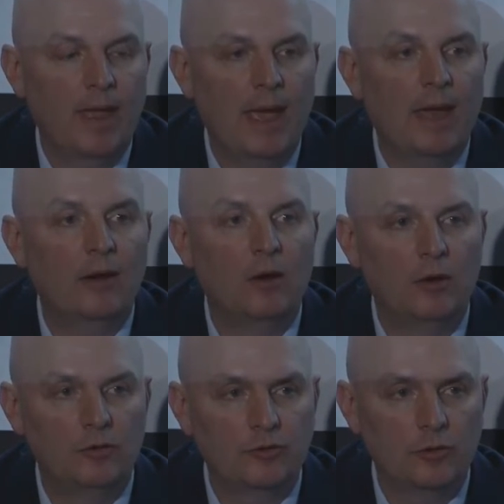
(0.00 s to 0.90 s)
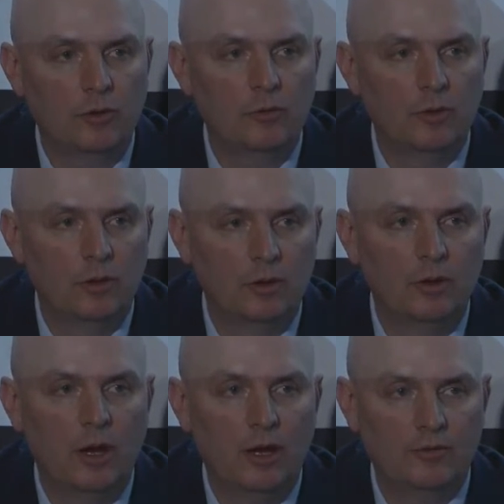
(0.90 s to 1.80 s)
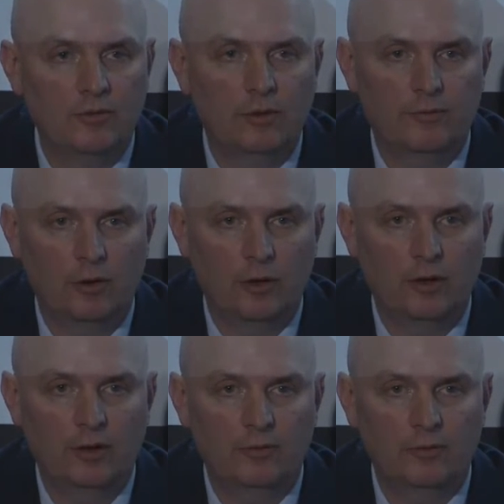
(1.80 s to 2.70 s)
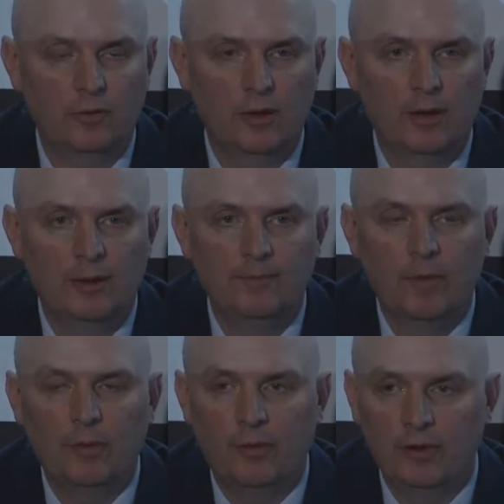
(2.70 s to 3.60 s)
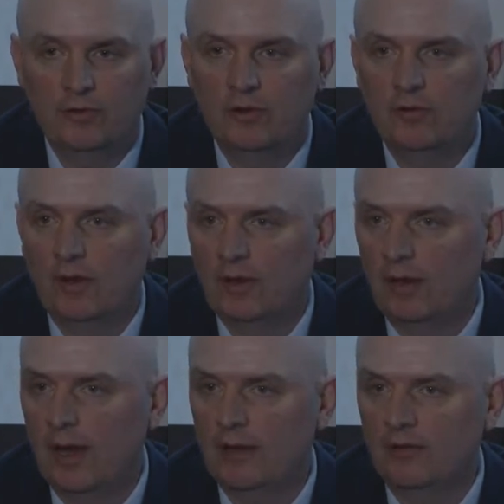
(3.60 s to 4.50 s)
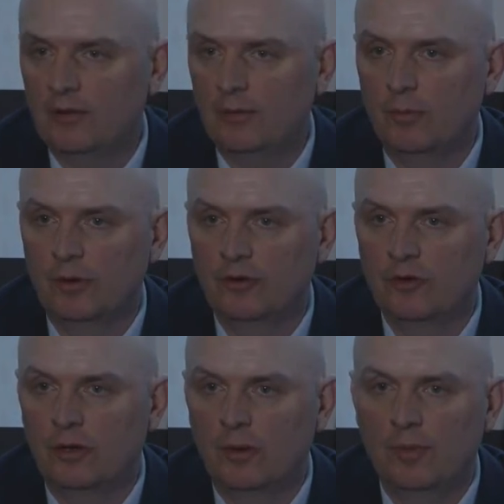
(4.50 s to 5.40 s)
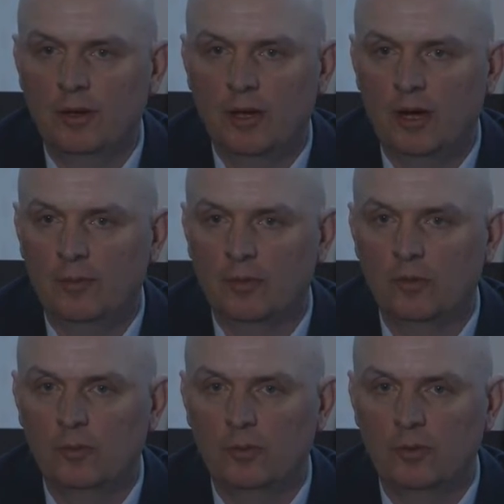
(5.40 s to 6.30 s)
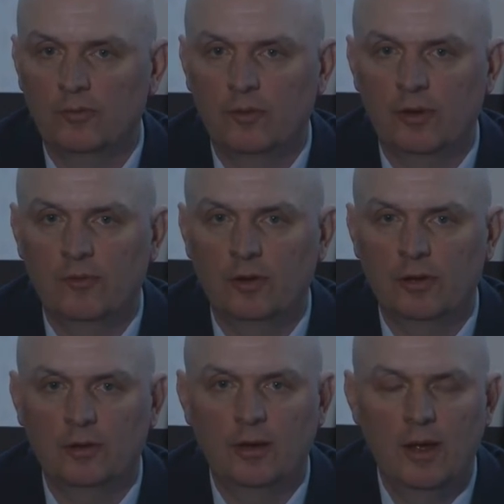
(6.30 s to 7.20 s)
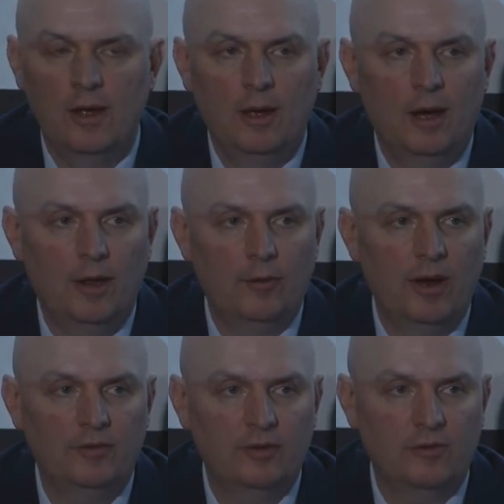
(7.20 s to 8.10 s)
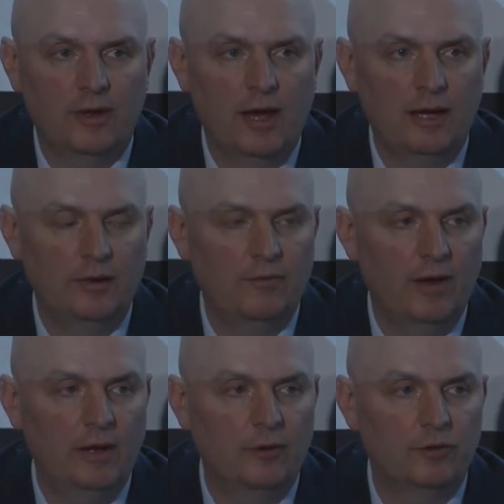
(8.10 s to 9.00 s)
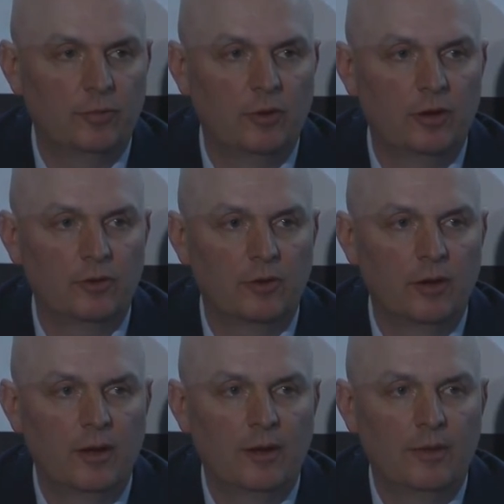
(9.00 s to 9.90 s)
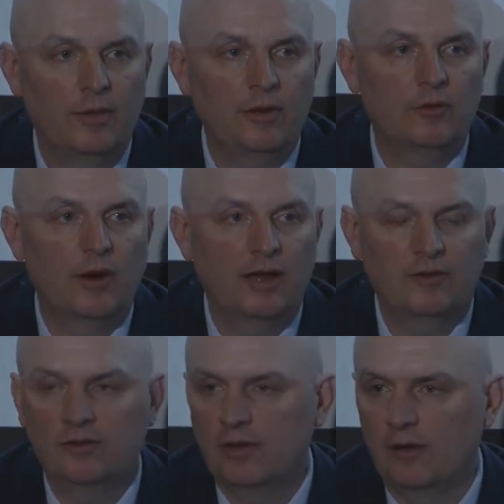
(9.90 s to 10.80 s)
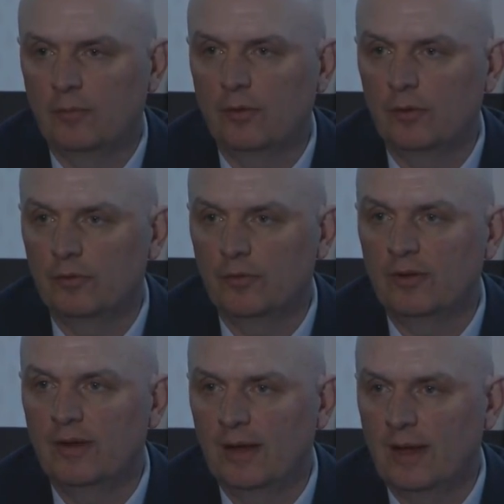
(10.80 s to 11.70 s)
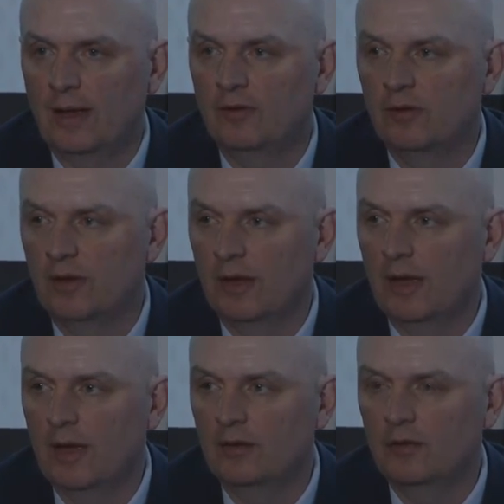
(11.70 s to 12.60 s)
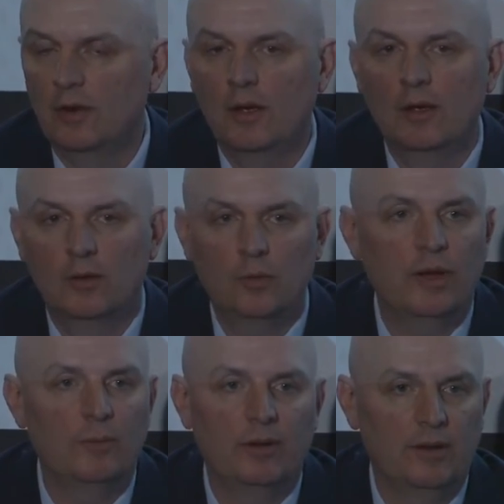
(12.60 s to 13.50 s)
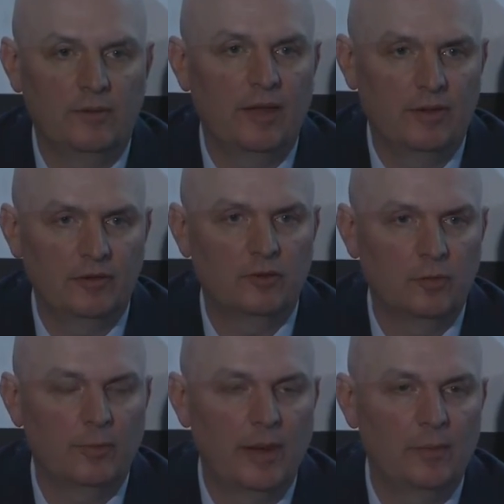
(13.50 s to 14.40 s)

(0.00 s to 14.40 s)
and also lots of targets. This is a classic British Columbia copper-gold porphyry. If you look at other assets like Highland Valley or Gibraltar, these are assets that have produced for decades and decades. We believe that this is what Mount